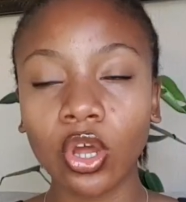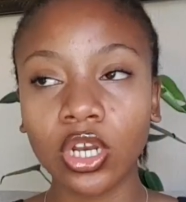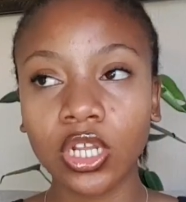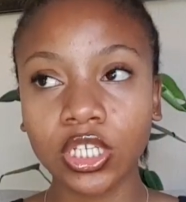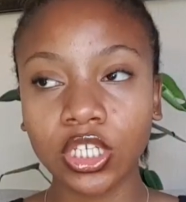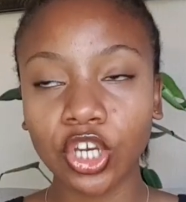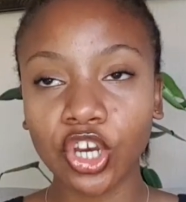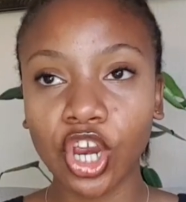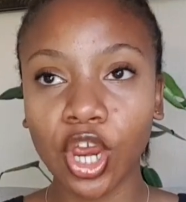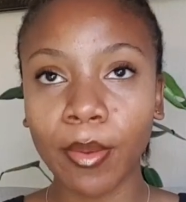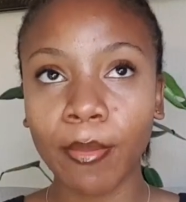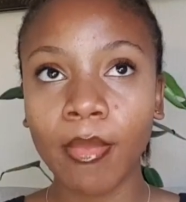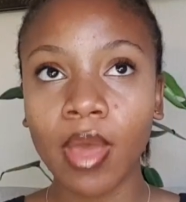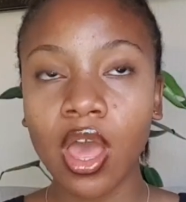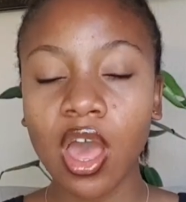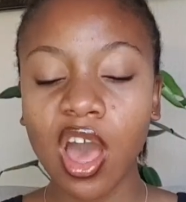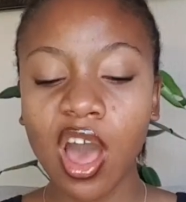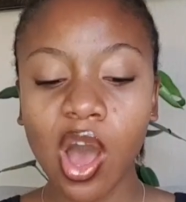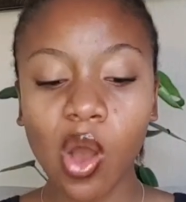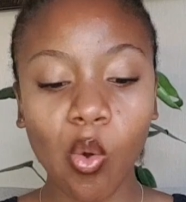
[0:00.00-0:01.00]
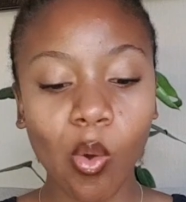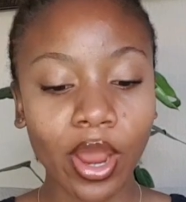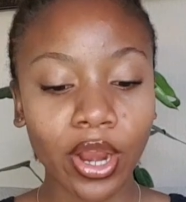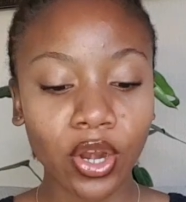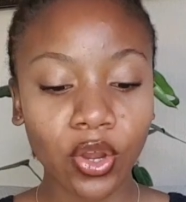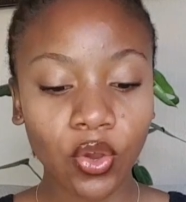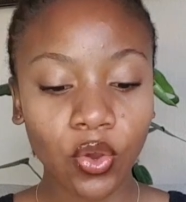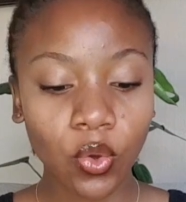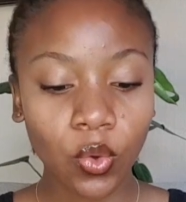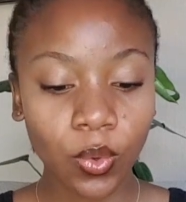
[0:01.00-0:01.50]
on Instagram a while
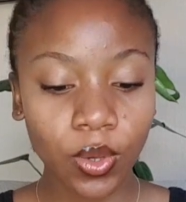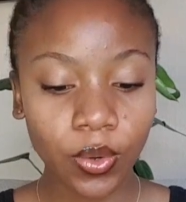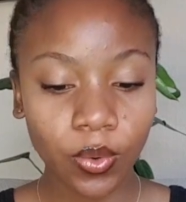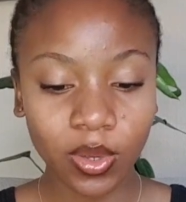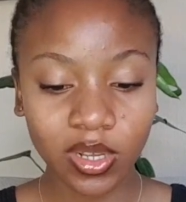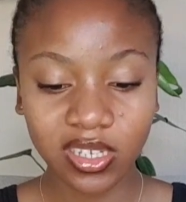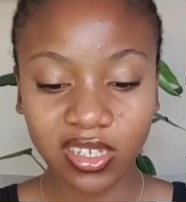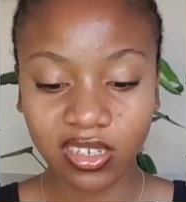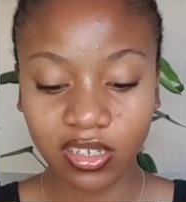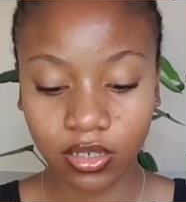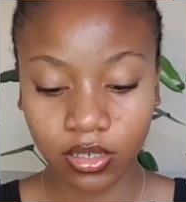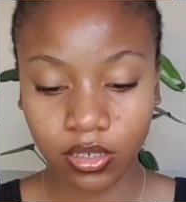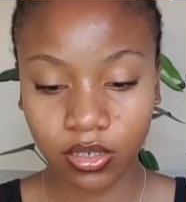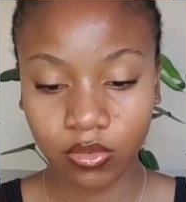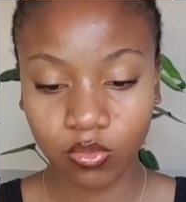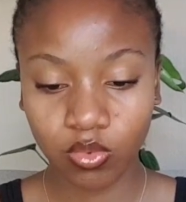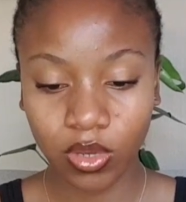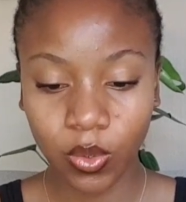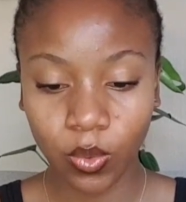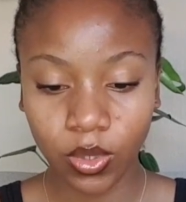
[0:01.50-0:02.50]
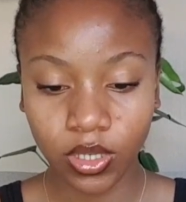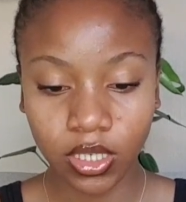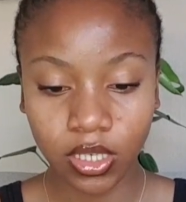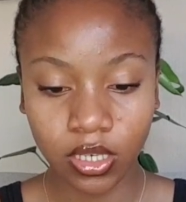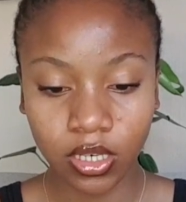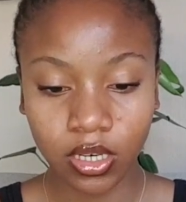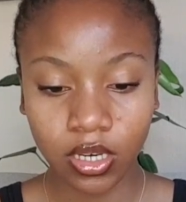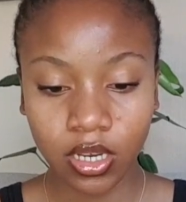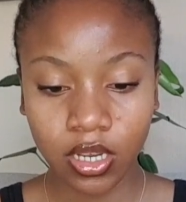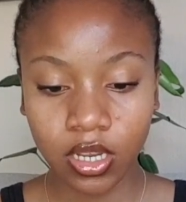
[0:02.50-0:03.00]
ago. It was, when was
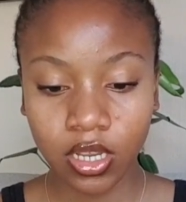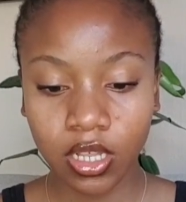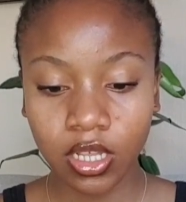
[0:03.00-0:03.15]
it?